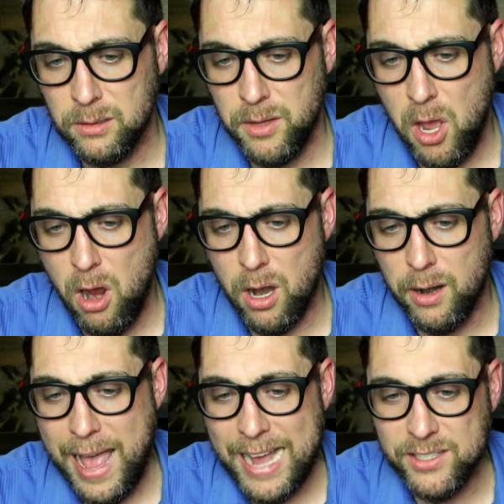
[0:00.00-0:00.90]
They are.
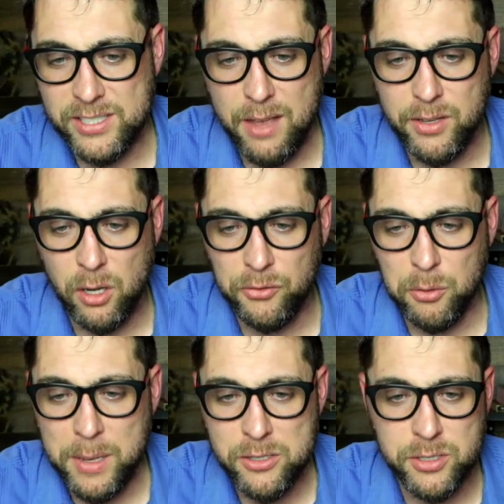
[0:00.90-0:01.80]
Acts 7 also
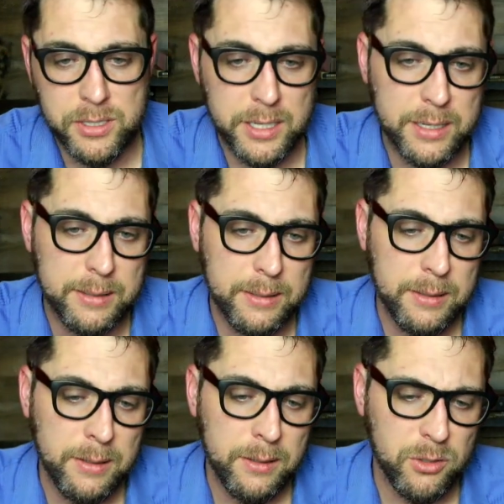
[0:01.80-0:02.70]
mentions it.
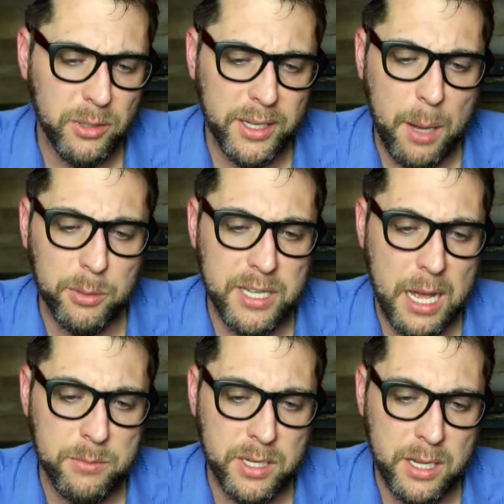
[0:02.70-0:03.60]
It's only a couple
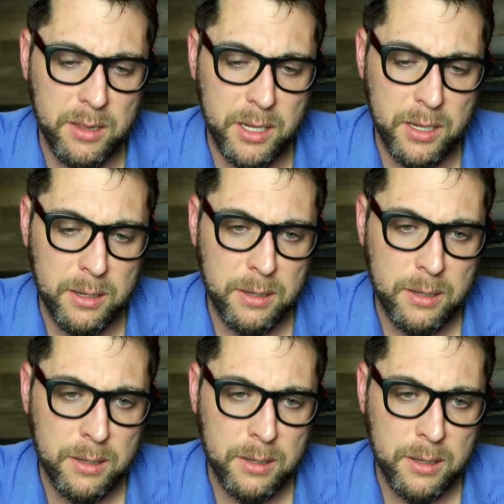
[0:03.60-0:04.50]
times in the
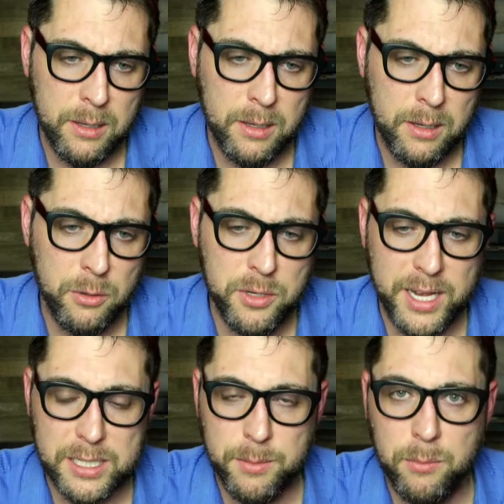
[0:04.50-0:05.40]
New
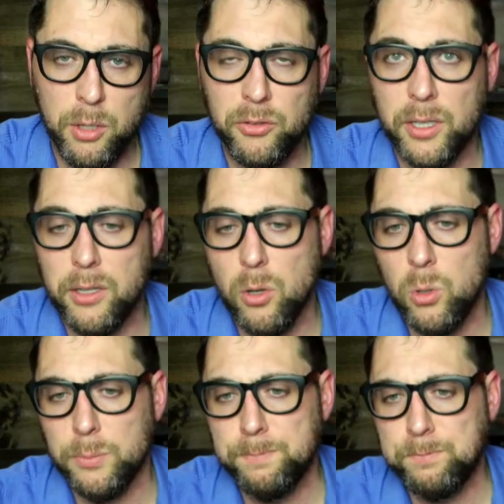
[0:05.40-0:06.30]
Testament, mostly in the
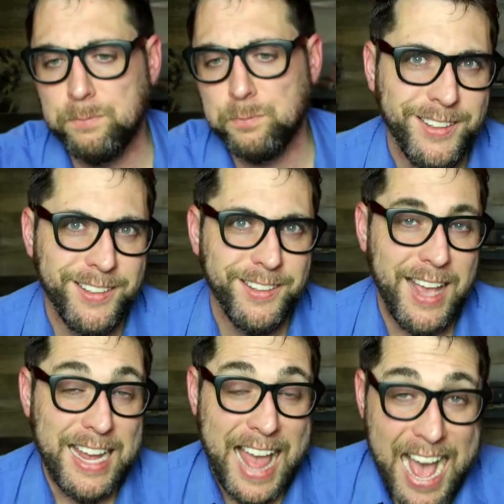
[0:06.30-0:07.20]
Old.
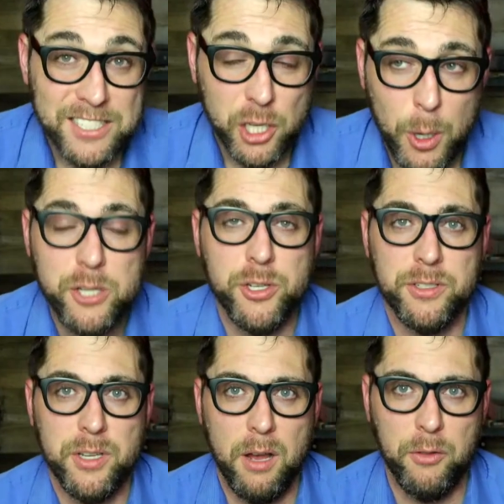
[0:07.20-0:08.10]
And ask
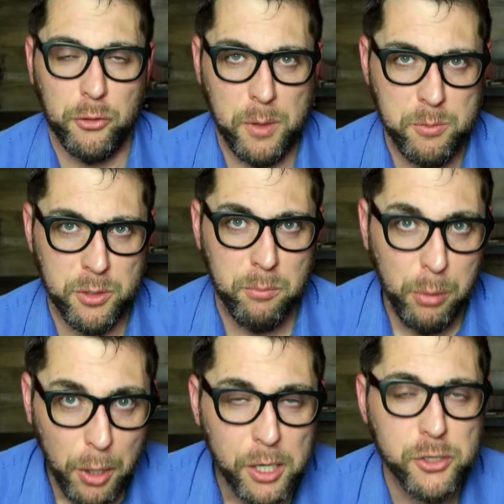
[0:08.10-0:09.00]
questions of the scripture.
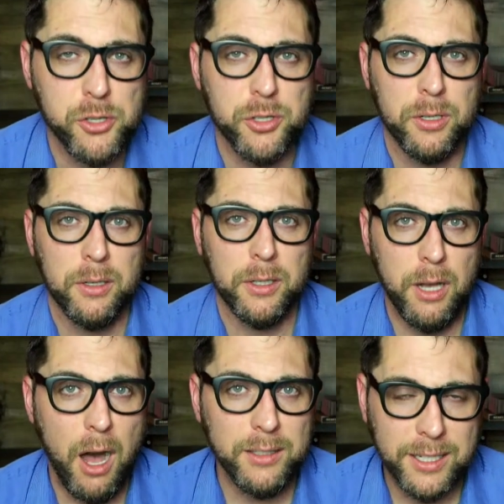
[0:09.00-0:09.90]
Push.
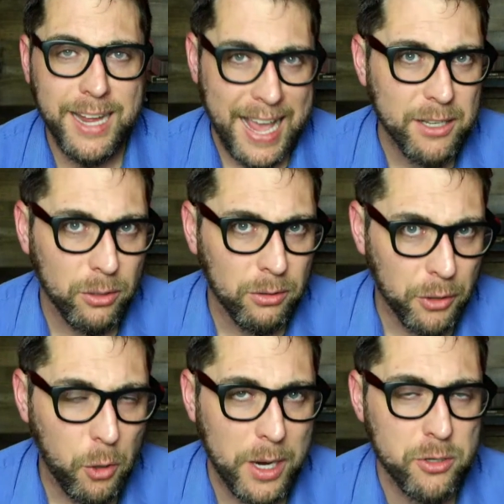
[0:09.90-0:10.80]
God can handle
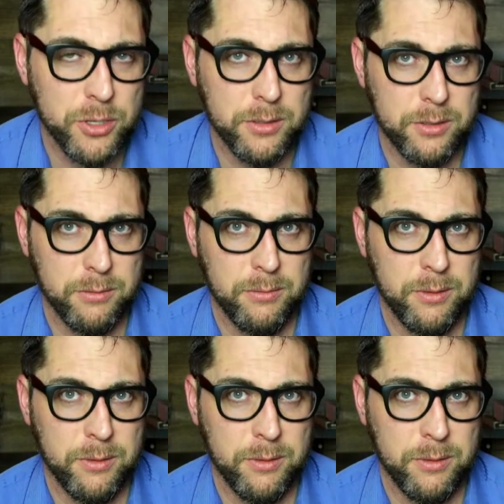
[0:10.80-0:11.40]
the questions.